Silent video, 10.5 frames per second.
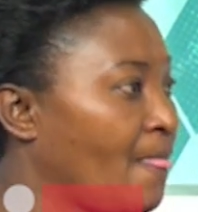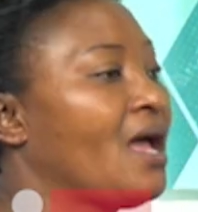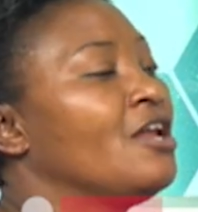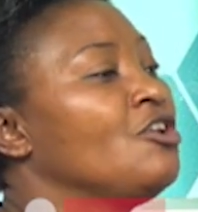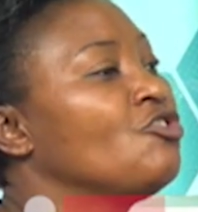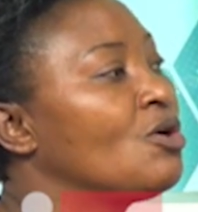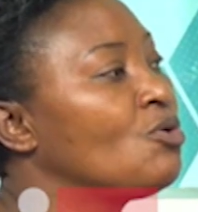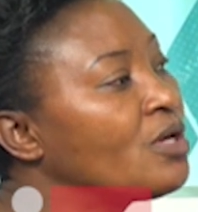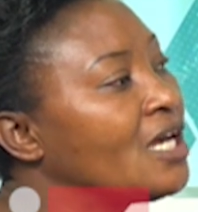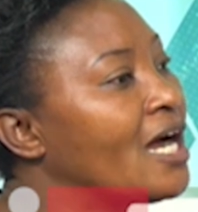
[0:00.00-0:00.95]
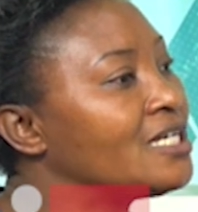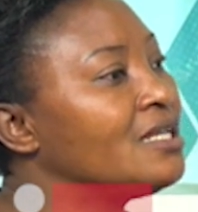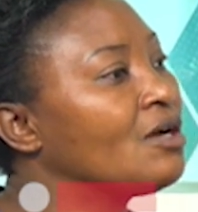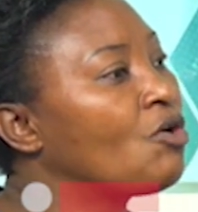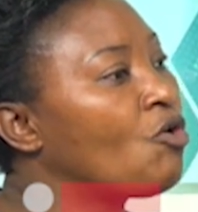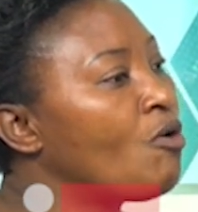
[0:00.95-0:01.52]
and you are looking at the
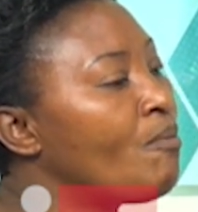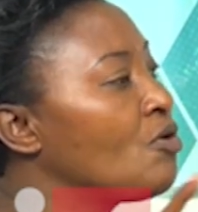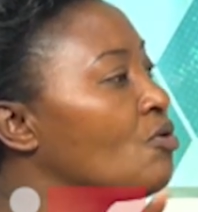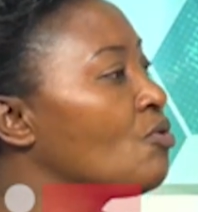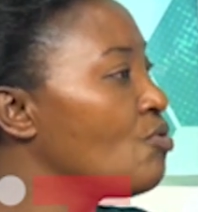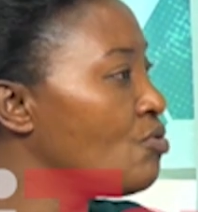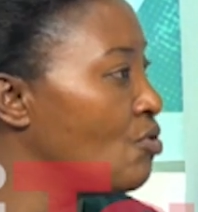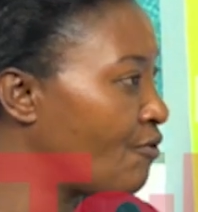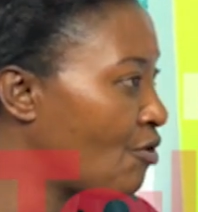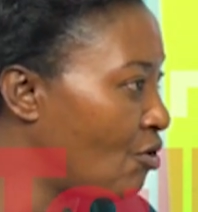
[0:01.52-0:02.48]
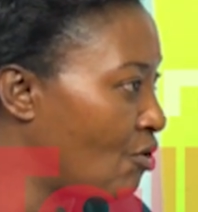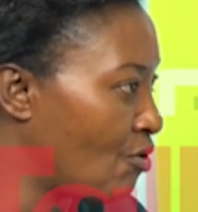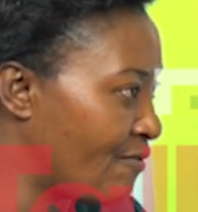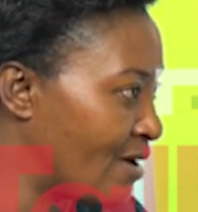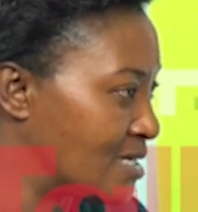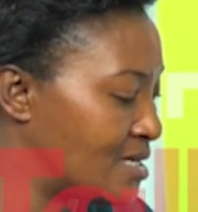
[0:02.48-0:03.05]
common good of all of
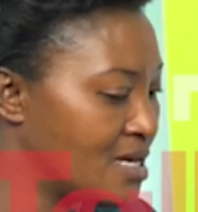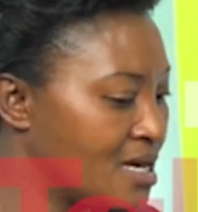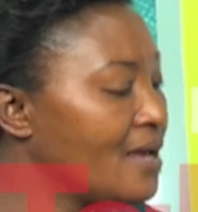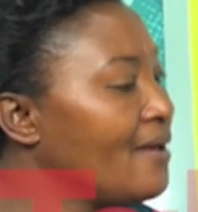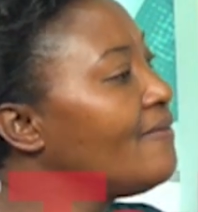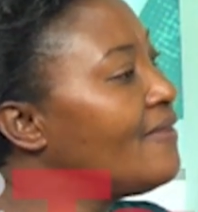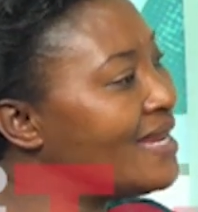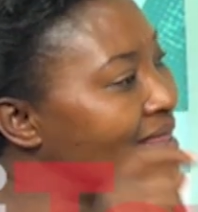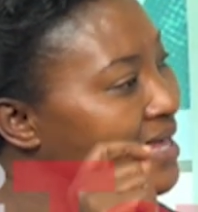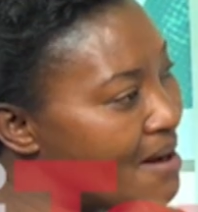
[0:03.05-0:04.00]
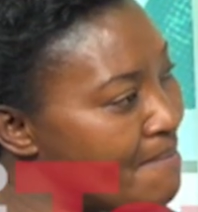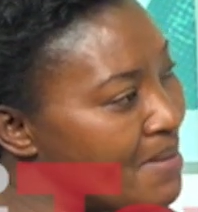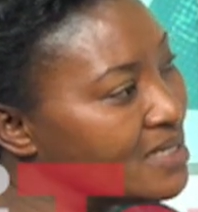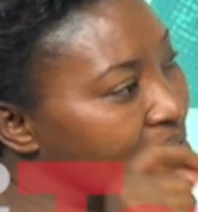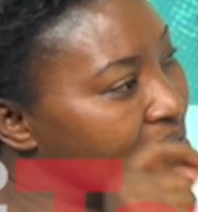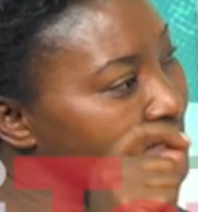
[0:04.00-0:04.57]
us, then there
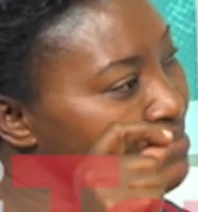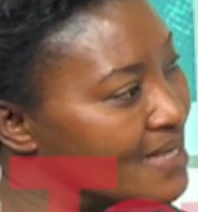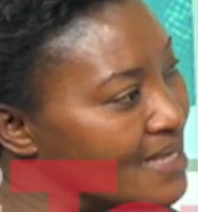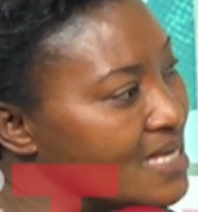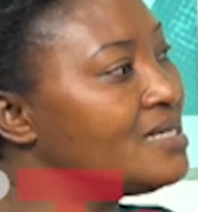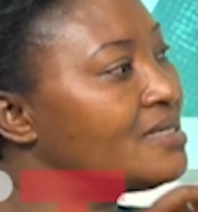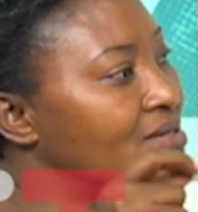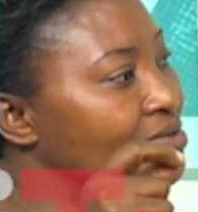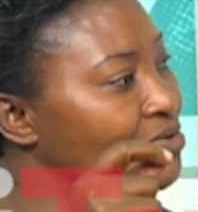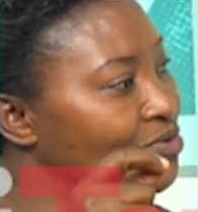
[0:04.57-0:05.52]
must be things